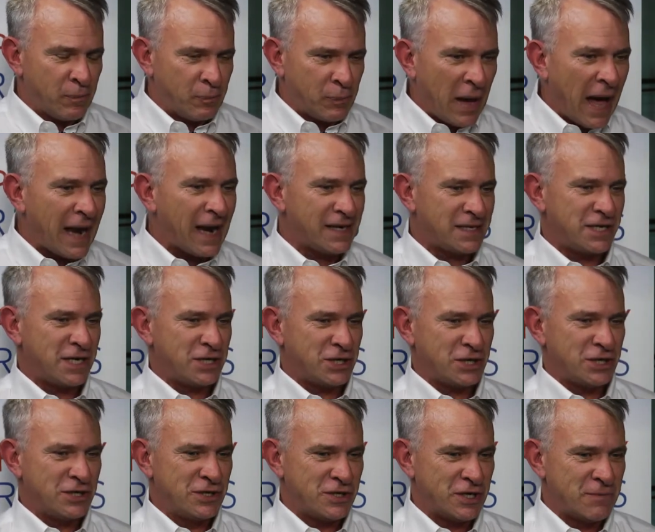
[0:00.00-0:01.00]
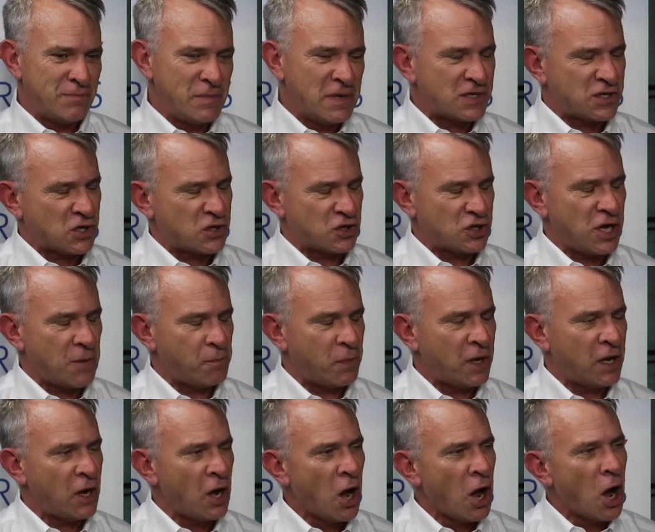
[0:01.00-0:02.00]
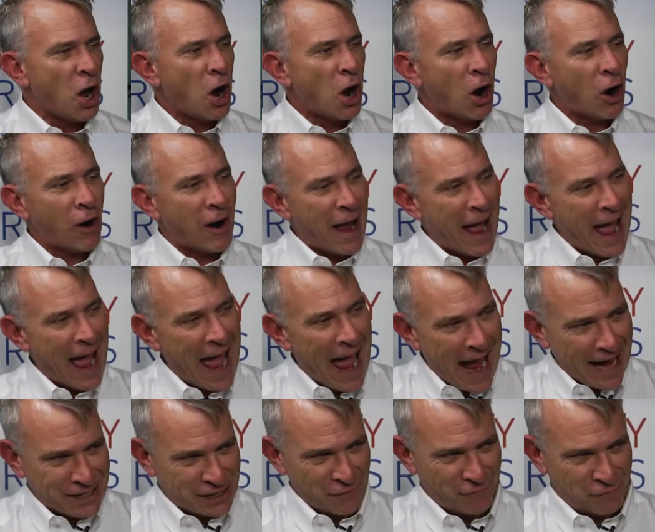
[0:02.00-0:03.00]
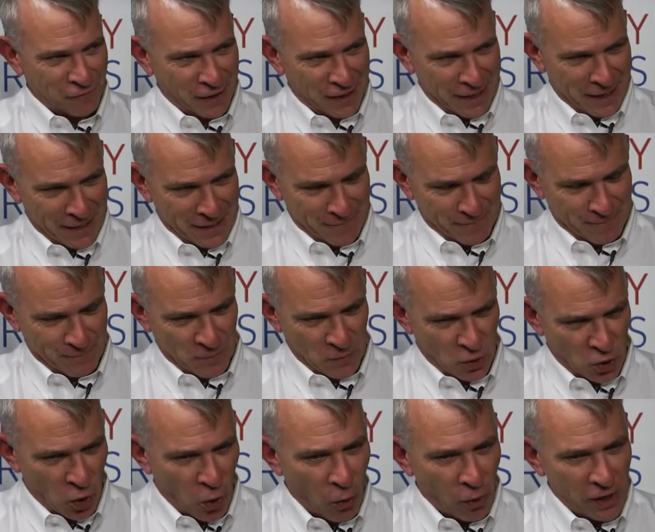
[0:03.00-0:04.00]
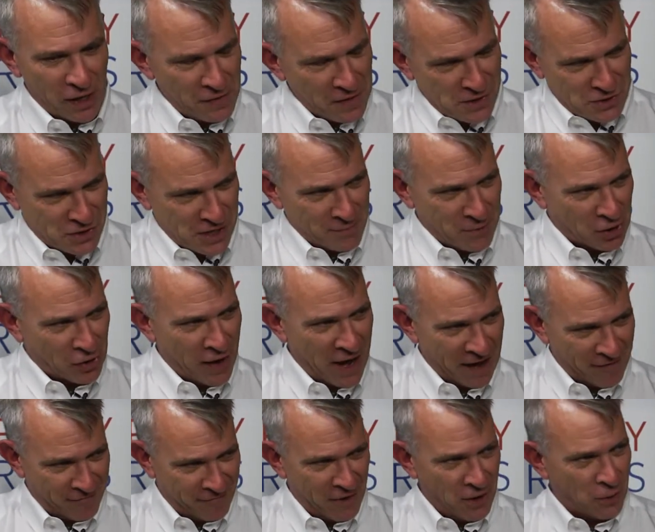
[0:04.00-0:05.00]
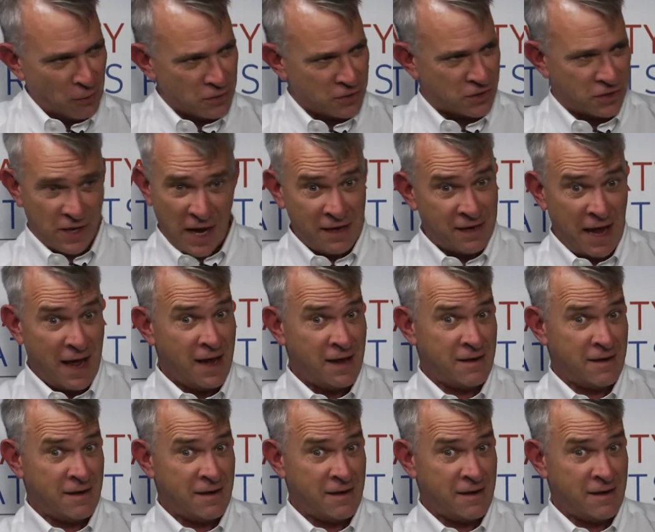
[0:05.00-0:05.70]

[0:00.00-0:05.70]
politicians in Mississippi are actively courting these Democrat votes and